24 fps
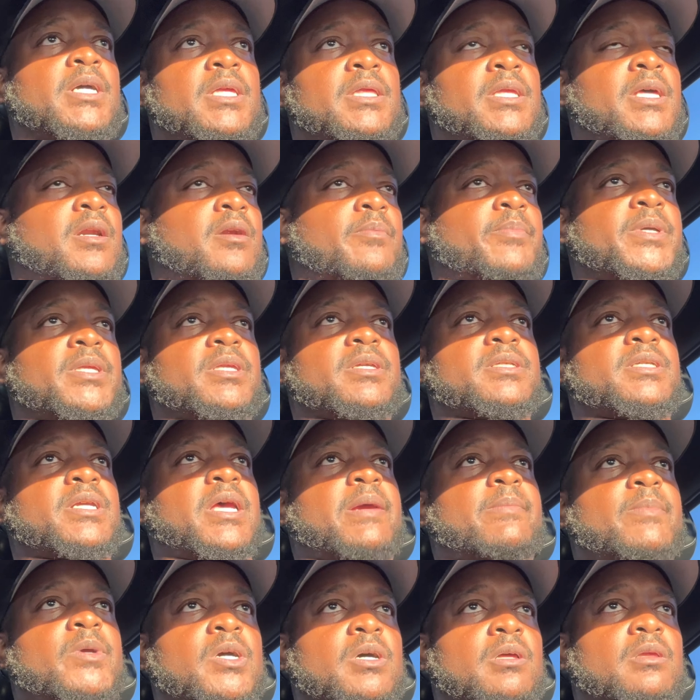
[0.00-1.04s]
That'll be the
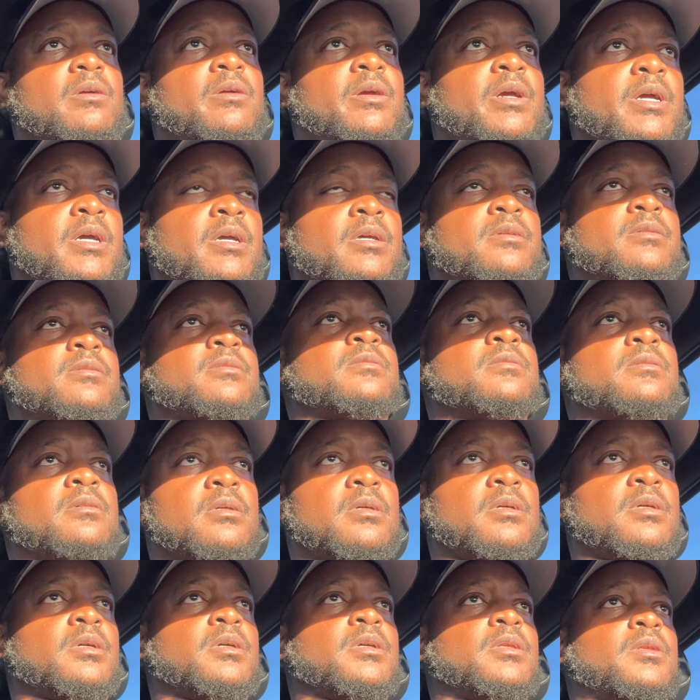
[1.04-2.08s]
same color as
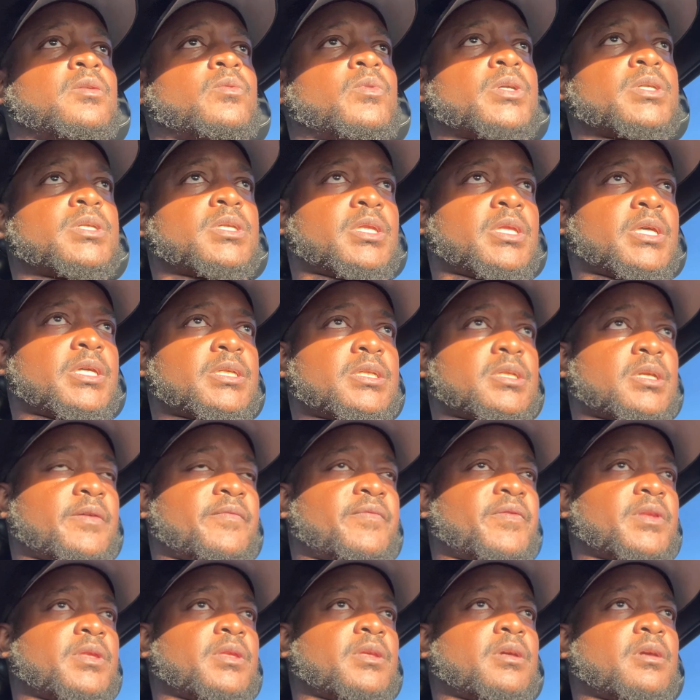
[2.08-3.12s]
the rest of that stuff
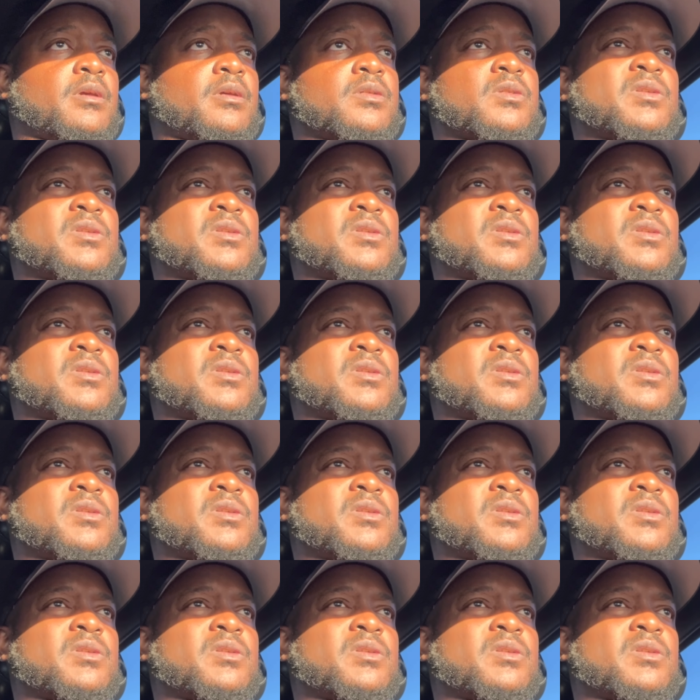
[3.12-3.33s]
in there.